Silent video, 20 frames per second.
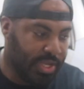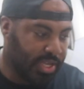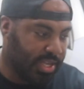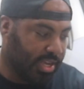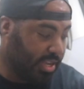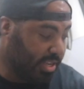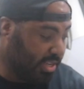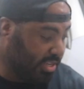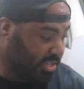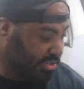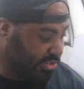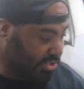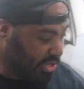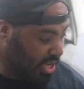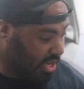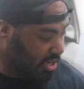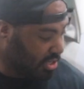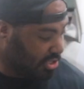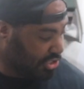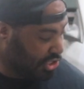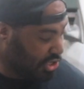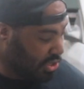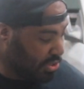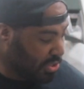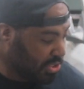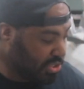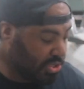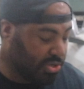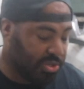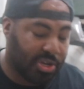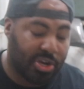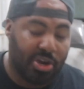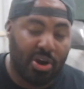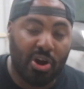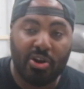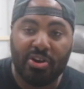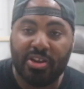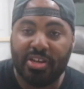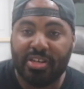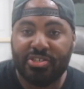It just kind of shows you the
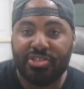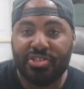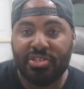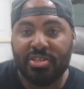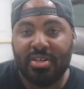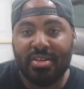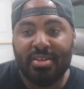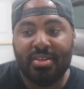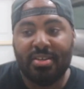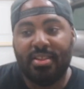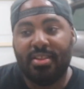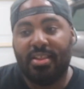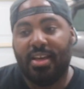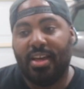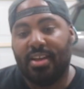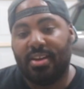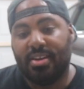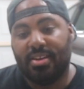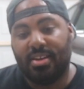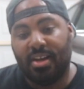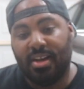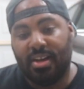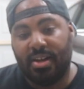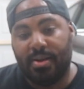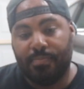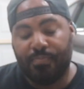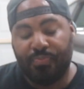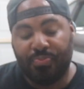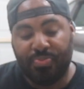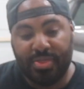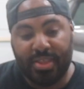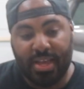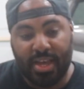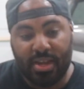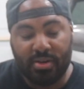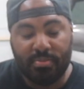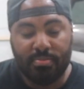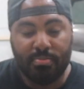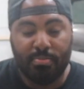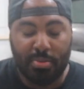carnage that
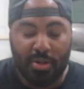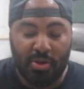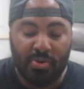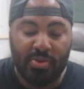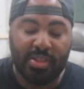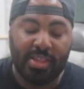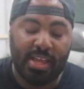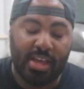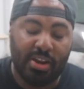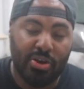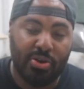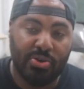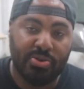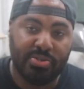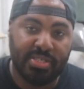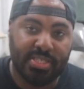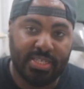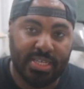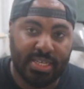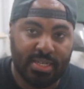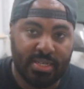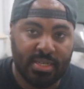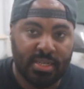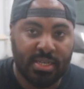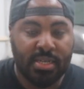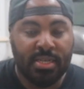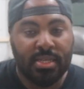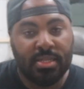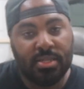that blowing that hose did.